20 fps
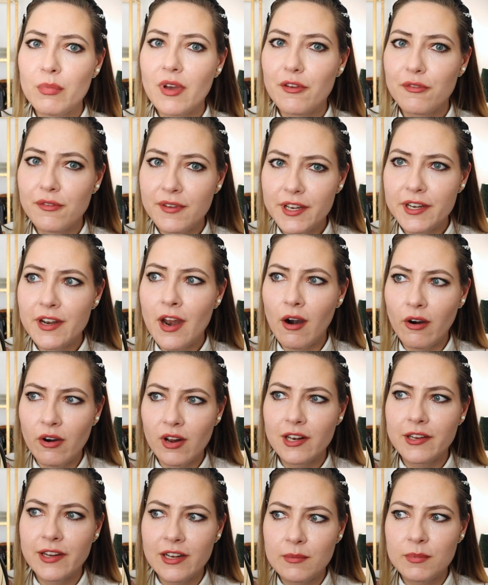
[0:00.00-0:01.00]
my feet are
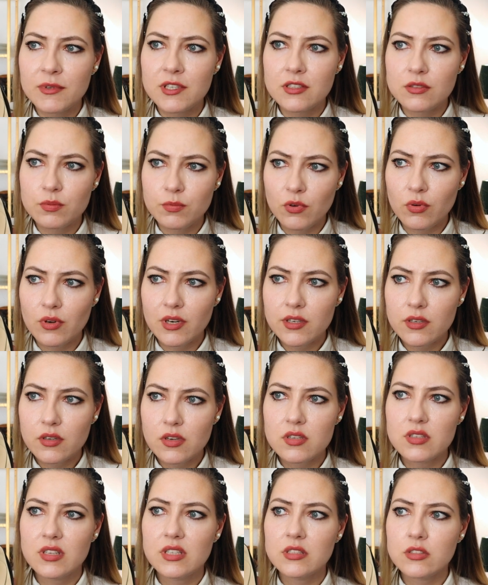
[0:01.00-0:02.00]
a little bit swollen
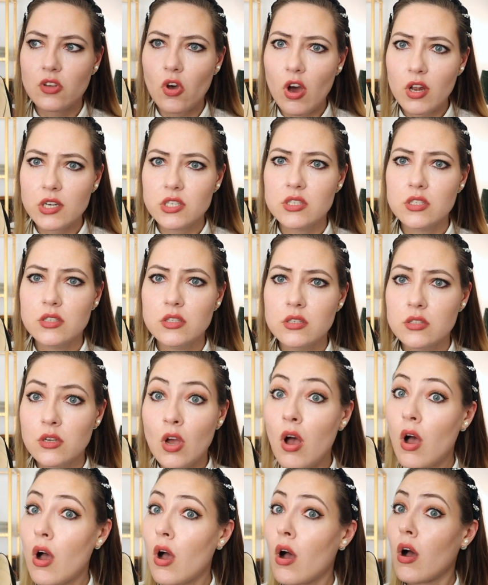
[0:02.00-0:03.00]
because it's hot.
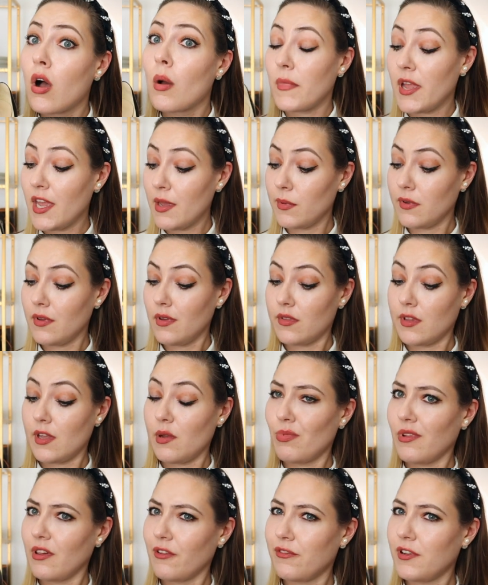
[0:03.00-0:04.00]
Maybe they
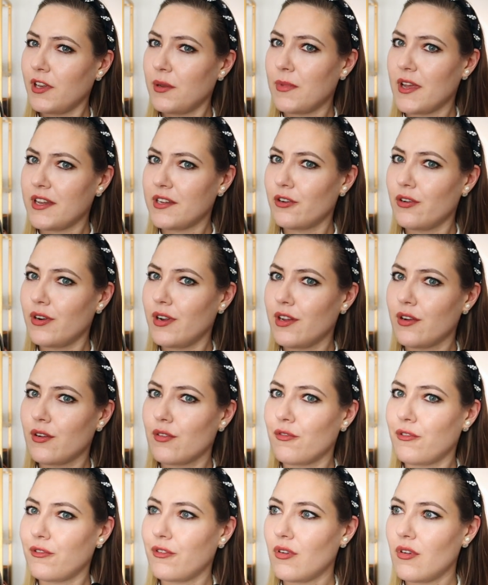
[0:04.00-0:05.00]
will fit better in
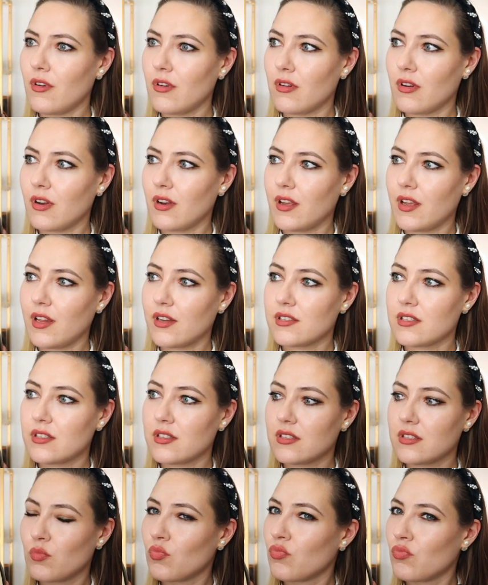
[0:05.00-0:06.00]
fall and
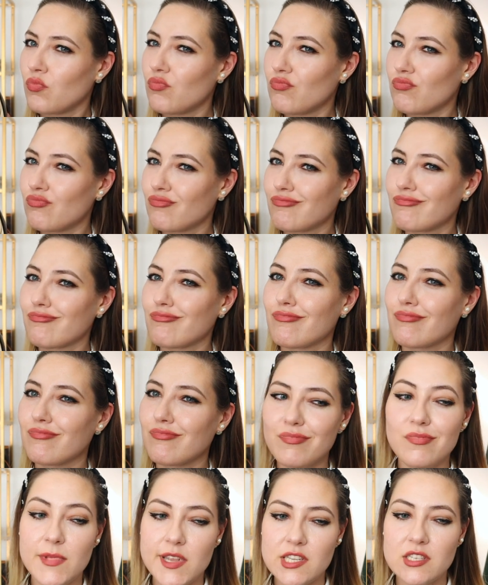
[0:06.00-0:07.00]

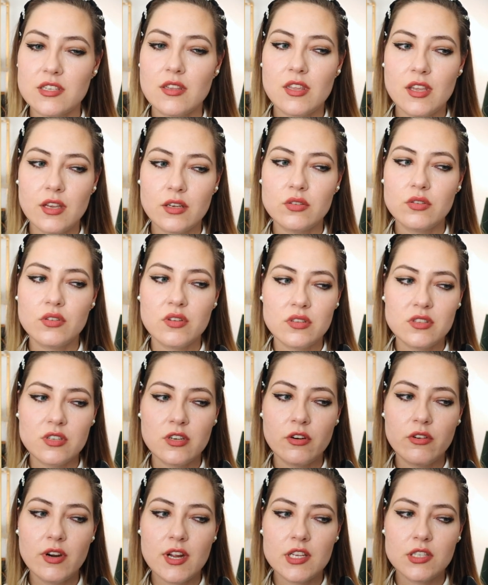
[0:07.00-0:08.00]
that's a thing to
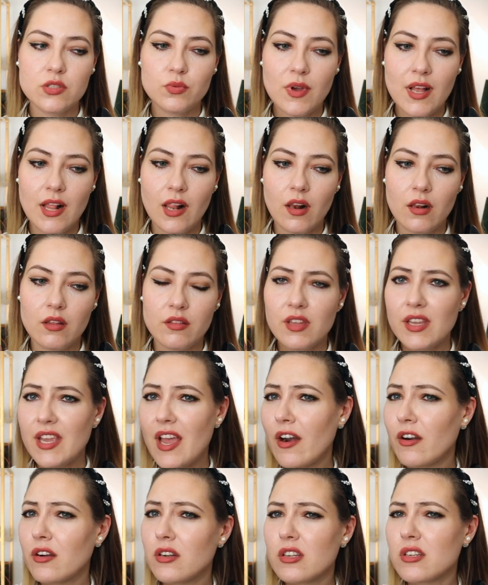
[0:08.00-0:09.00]
consider as well. They
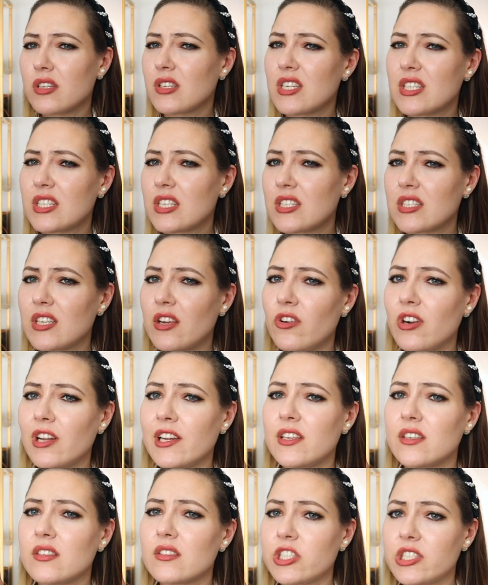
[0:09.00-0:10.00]
are not
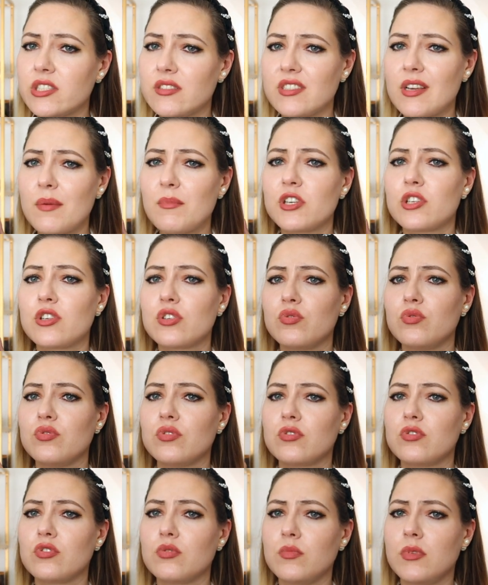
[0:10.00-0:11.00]
necessarily summer
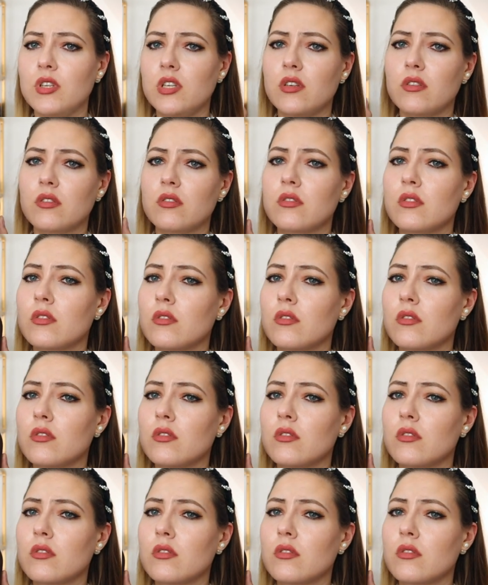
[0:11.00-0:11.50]
shoes to me.